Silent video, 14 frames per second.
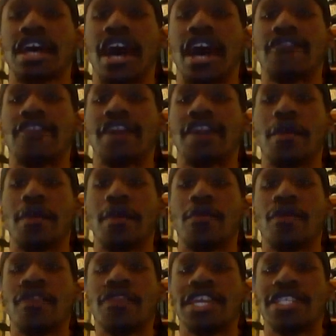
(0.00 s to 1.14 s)
I've come up
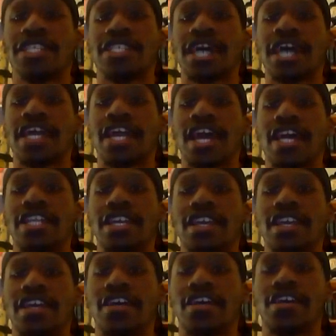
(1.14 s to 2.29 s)
with an exciting
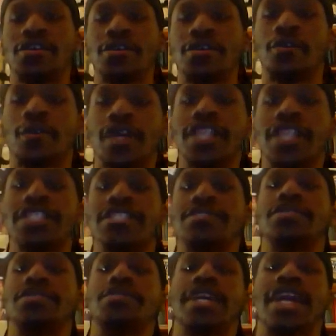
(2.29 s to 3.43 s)
idea. Queen
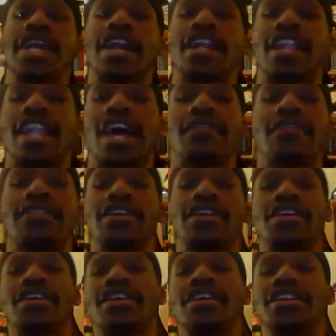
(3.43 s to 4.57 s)
seems to be kind of lively.
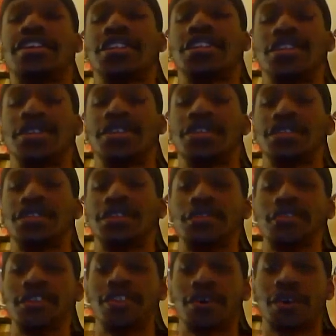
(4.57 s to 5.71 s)

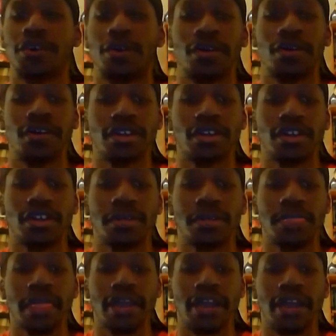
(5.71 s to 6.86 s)
Luffy Dono,
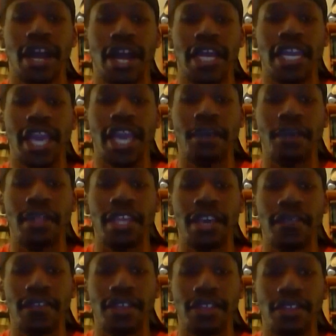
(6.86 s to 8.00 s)
I can't
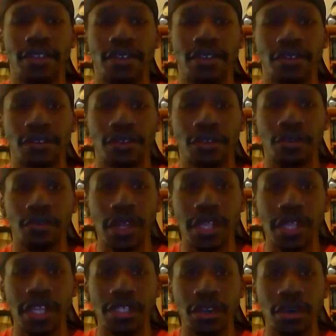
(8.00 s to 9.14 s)
believe it. You
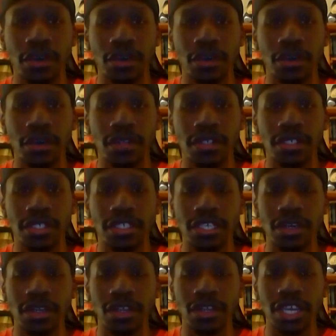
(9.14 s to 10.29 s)
really do
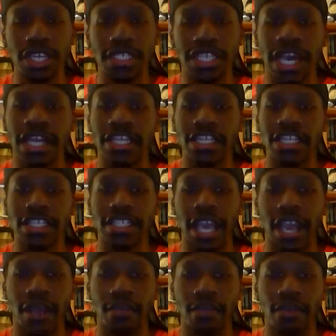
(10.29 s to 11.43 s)
still look exactly the
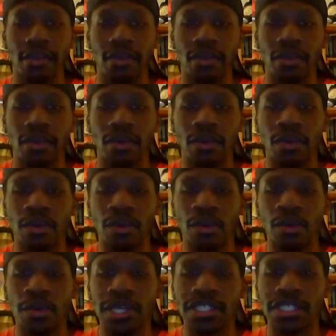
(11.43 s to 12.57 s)
same.
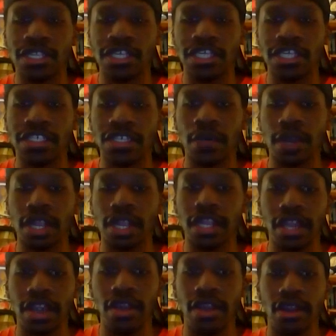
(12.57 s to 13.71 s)
Who is it? Is someone in
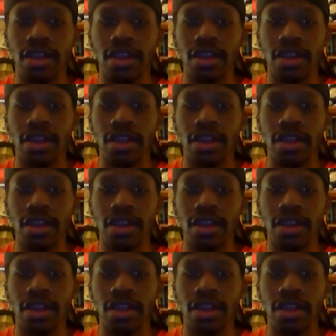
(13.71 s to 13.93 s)
there?